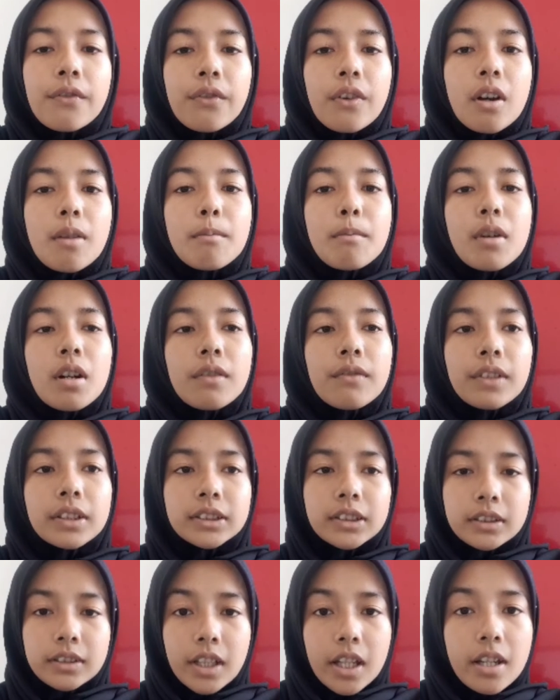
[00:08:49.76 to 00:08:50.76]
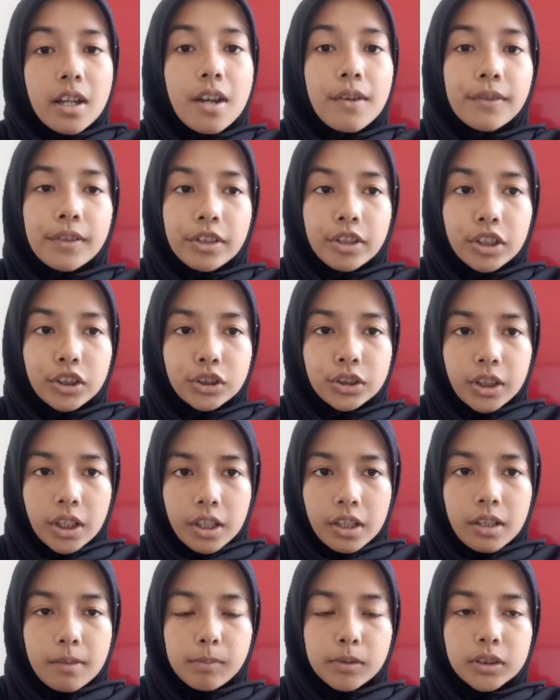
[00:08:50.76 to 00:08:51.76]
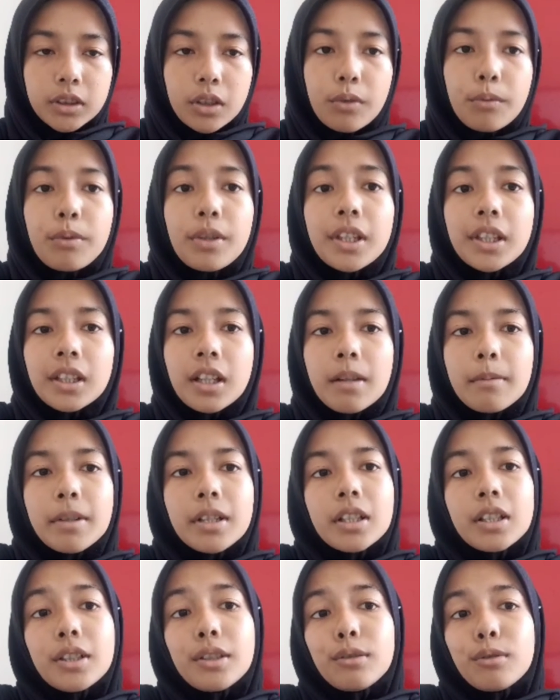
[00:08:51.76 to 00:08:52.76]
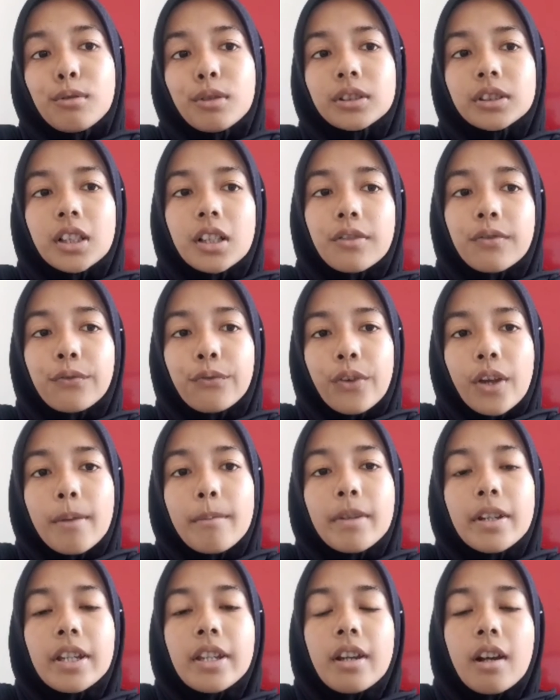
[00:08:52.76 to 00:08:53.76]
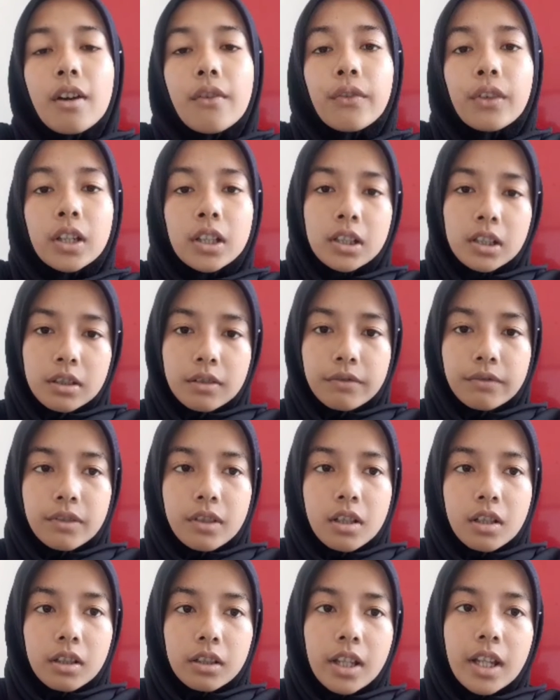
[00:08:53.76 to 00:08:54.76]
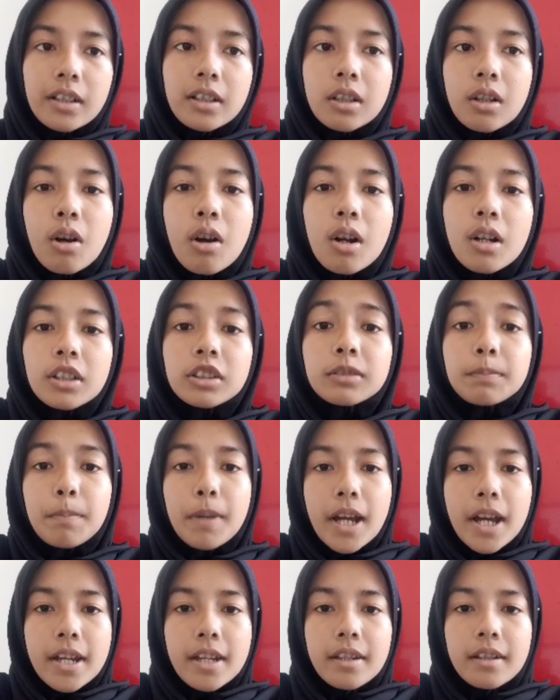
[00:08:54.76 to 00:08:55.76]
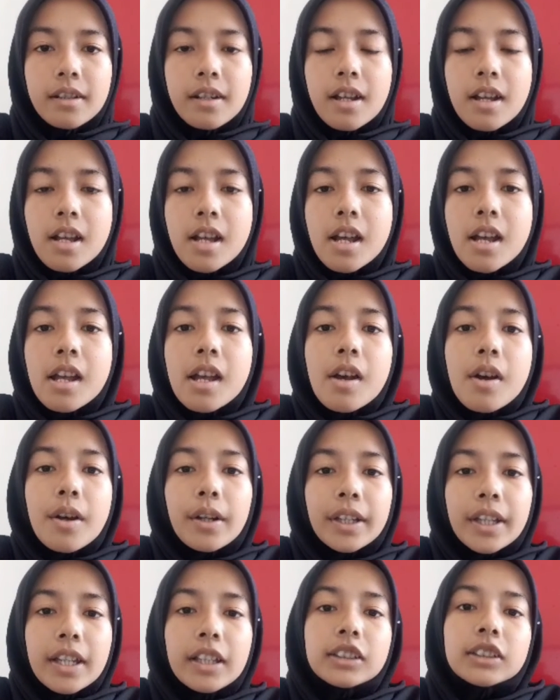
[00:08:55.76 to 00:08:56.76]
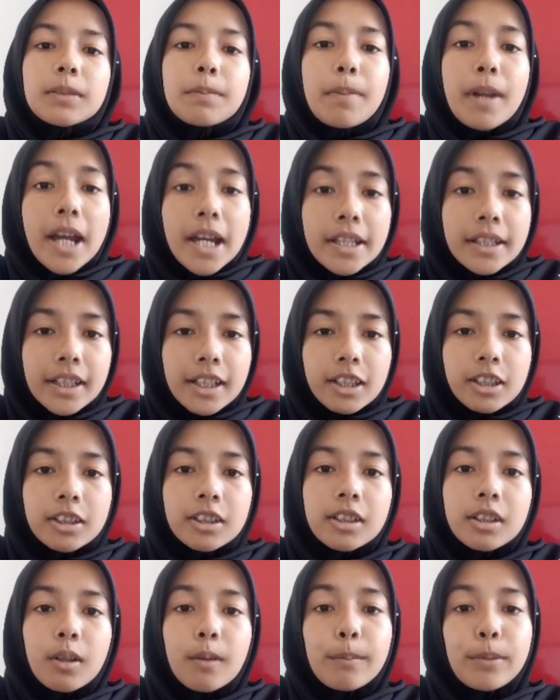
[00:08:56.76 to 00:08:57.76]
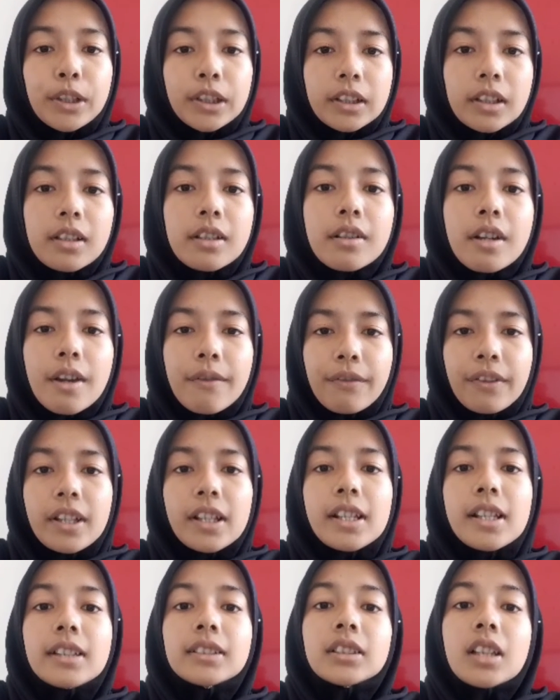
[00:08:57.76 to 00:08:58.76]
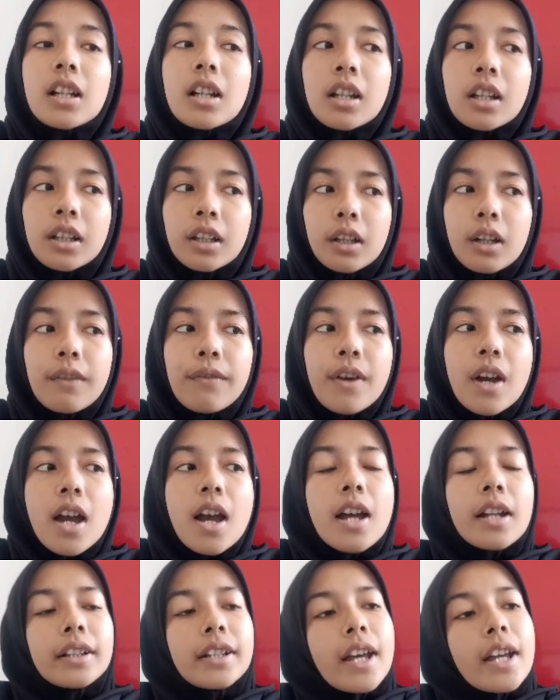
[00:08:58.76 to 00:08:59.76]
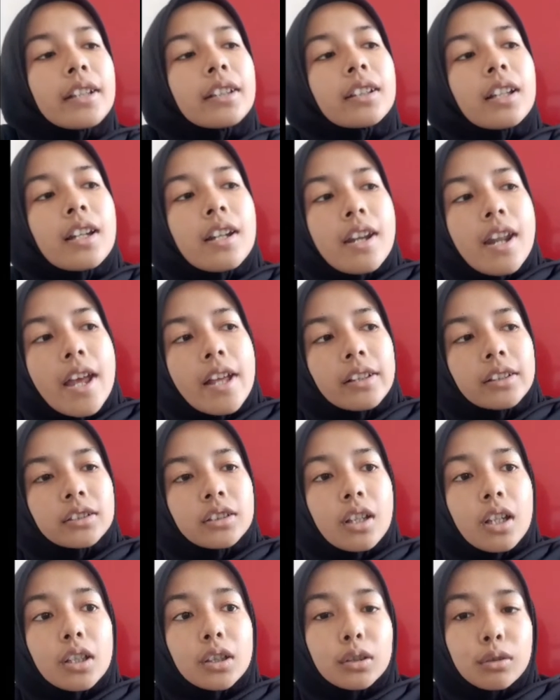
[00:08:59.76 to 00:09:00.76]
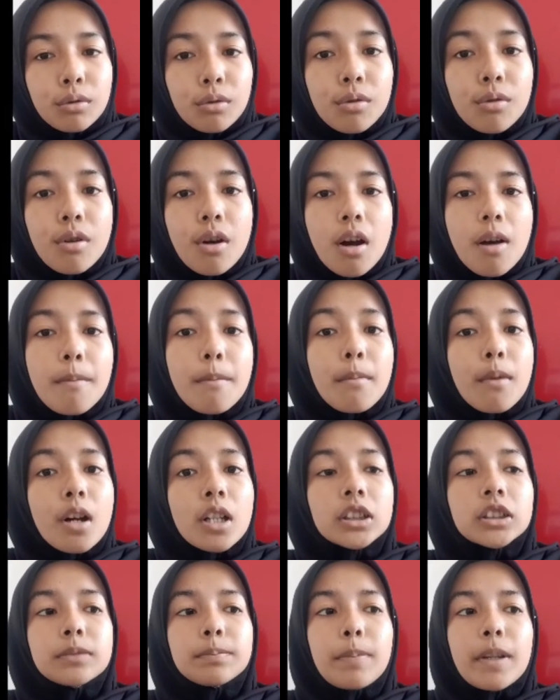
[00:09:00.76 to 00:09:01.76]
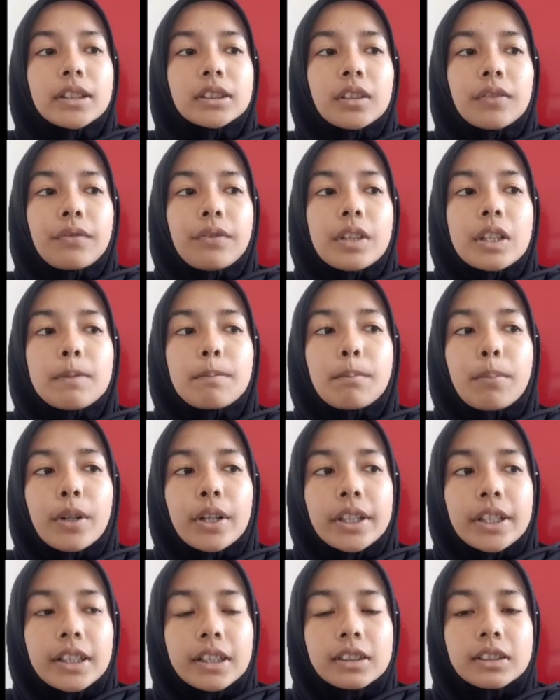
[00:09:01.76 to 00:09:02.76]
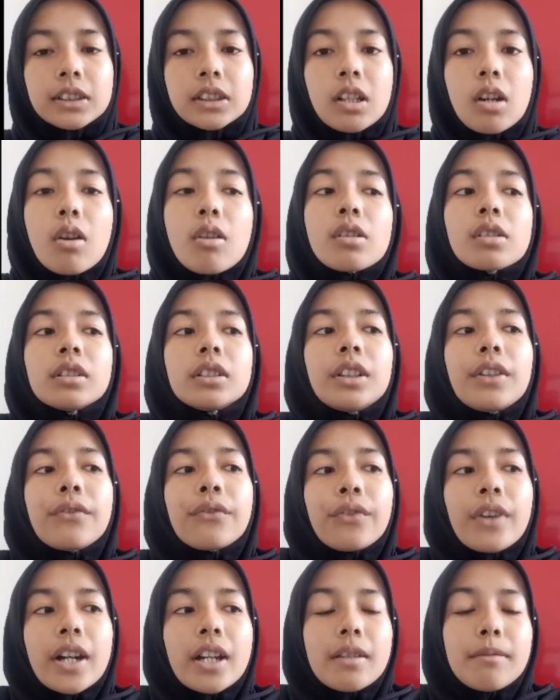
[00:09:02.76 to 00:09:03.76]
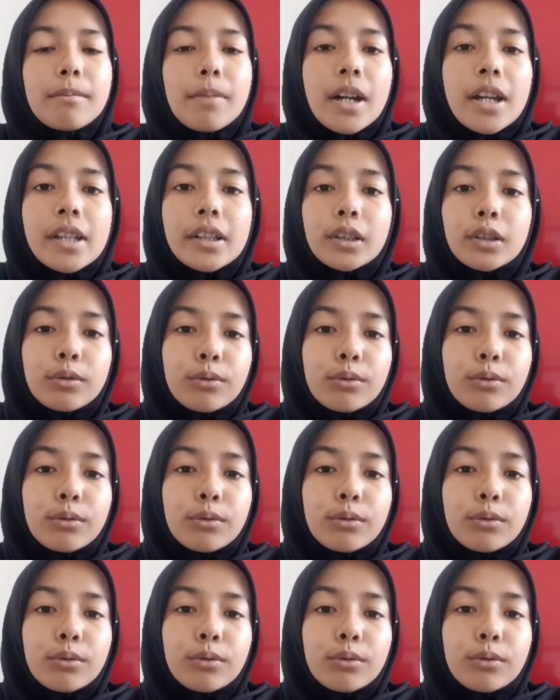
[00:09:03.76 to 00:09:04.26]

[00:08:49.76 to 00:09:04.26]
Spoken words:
For more versatile everyday shapes, we commonly use a family of curves that called spline. Okay, spline in computer graphics is a curve that connects two or more specific points or defined by